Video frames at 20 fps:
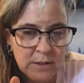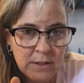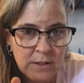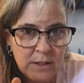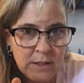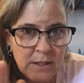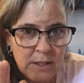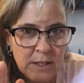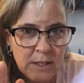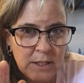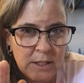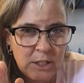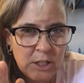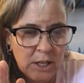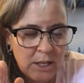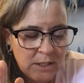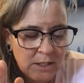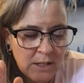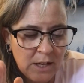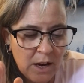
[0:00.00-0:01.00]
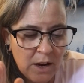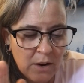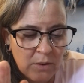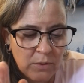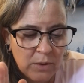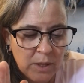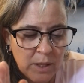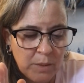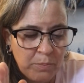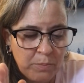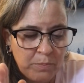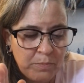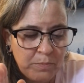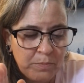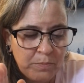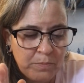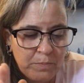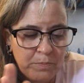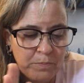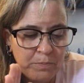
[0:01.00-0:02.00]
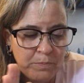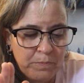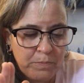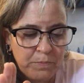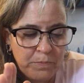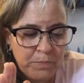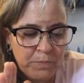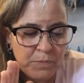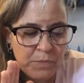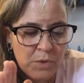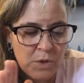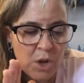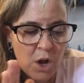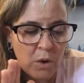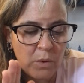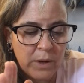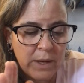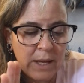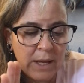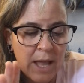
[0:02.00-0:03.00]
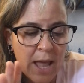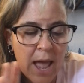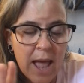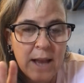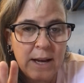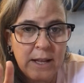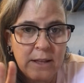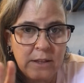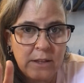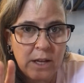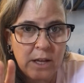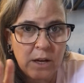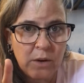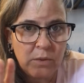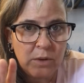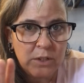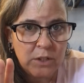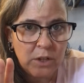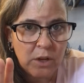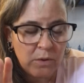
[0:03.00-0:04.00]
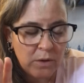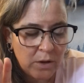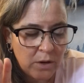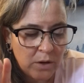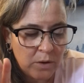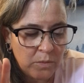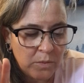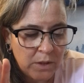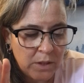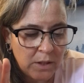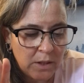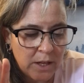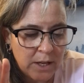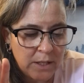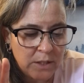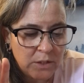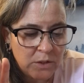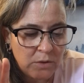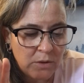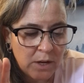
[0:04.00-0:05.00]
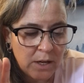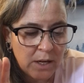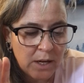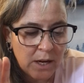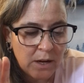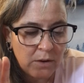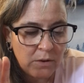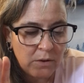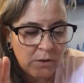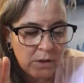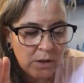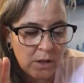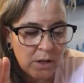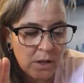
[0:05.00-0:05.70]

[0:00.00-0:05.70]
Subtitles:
DJ's not really knowing anything what's going on with the lights right now.